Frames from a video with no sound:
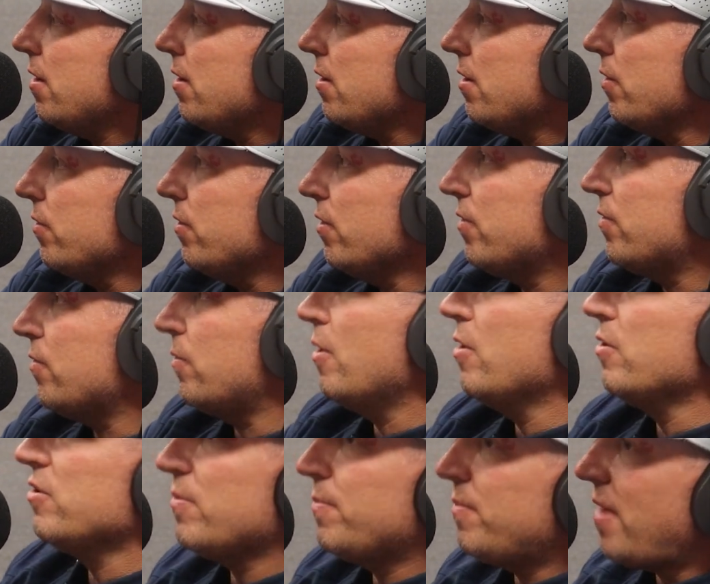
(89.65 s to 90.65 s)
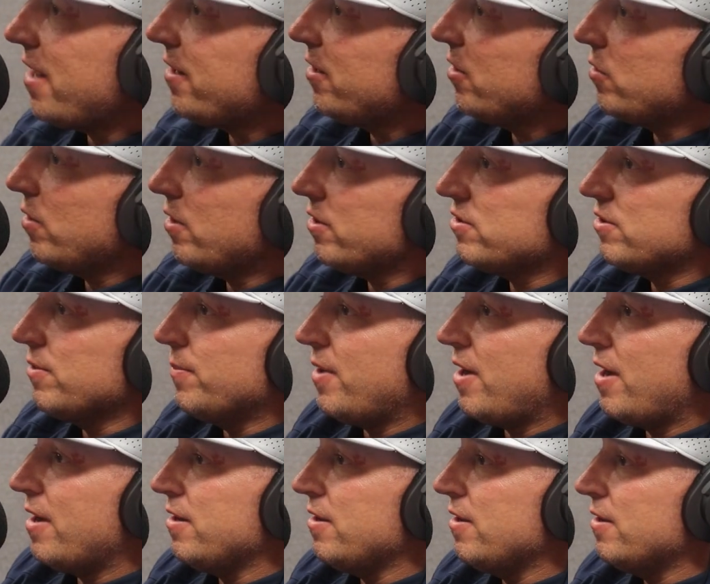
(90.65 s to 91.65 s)
You know, the throws back across the
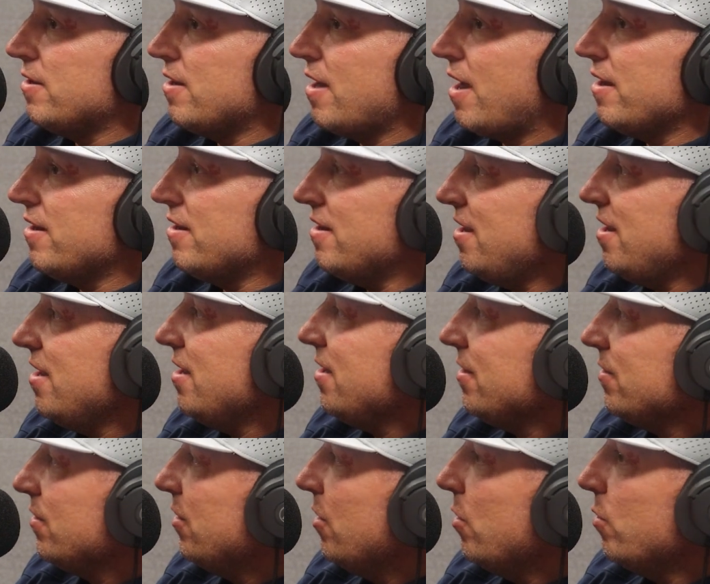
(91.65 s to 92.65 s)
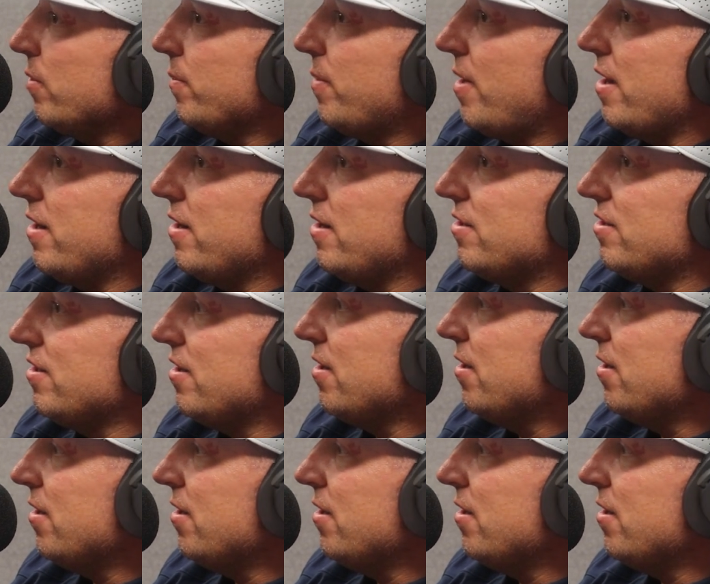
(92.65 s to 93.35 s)
body and not needing the lower body to